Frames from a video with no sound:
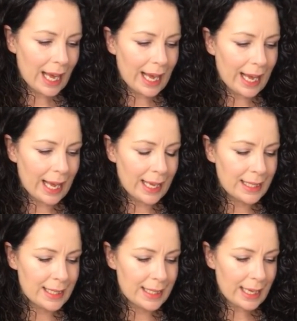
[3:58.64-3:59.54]

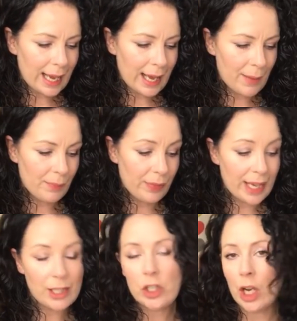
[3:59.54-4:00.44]
And
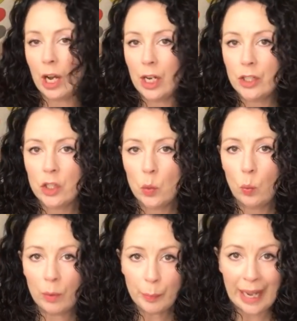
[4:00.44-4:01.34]
they charge
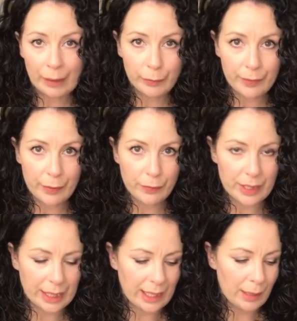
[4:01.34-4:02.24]

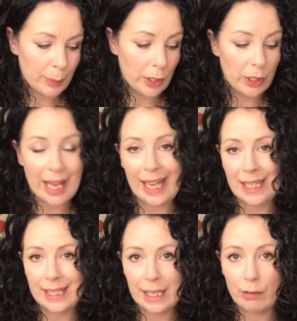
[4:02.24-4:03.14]
£1.50 per
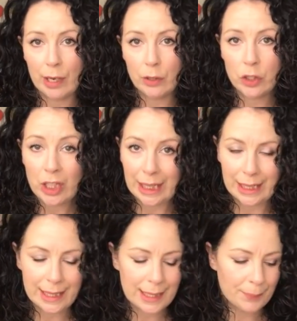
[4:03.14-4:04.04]
A0
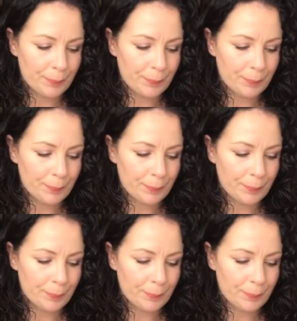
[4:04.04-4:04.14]
sheet,